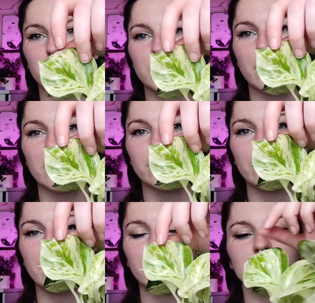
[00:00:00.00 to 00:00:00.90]
a good splash of
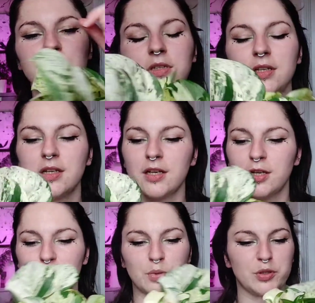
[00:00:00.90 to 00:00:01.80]
green on them,
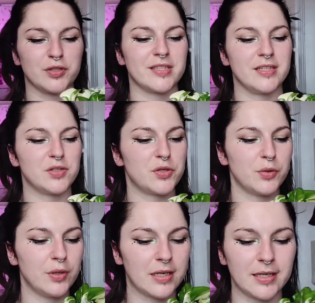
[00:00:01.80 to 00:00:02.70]
but just these
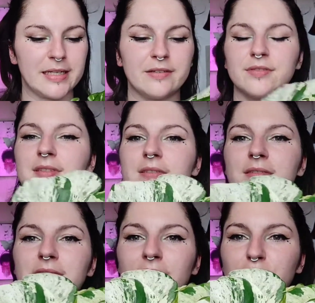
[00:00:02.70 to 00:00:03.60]
two little leaves
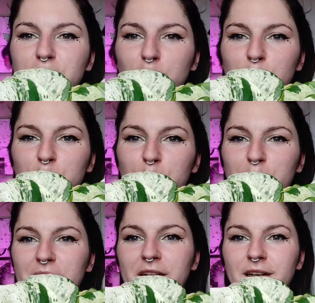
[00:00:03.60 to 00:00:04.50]
that have just opened up
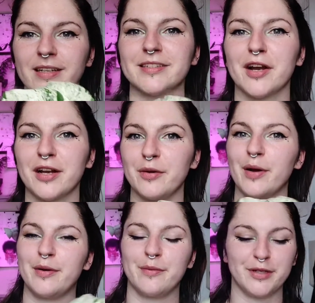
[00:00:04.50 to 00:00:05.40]
are nearly entirely
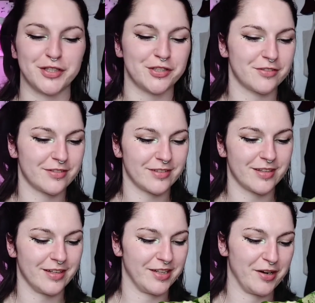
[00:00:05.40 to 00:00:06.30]
white, which
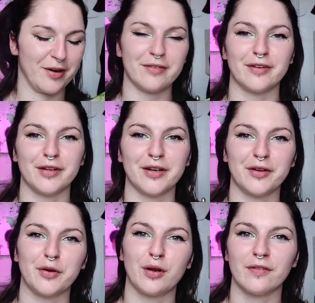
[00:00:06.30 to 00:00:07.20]
I don't know. I find it
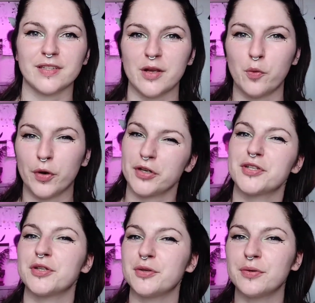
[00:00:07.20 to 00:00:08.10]
kind of cool if it's like one or
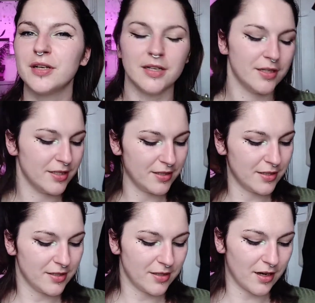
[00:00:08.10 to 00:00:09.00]
two
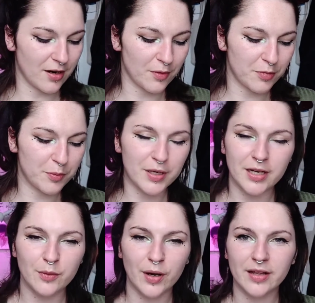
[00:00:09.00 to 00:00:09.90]
are
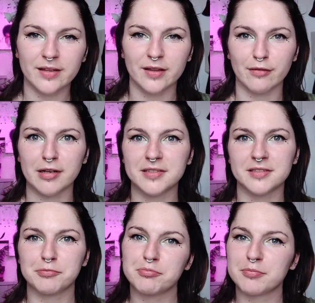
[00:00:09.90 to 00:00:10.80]
completely white and then the
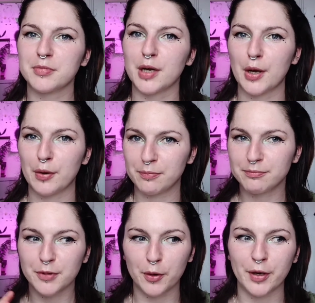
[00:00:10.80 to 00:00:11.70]
rest are
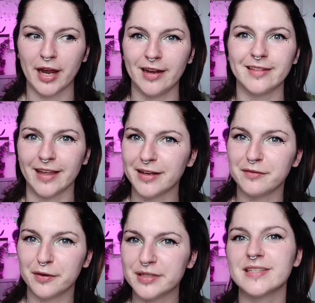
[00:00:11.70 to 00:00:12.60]
okay, and they
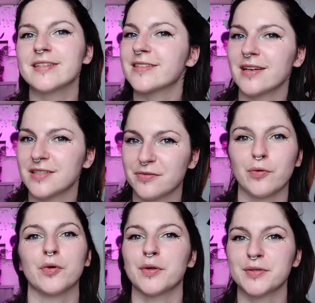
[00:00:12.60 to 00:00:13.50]
can photosynthesize
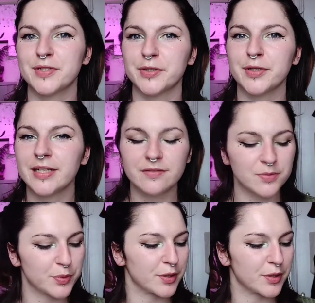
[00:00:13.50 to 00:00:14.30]
for those two leaves,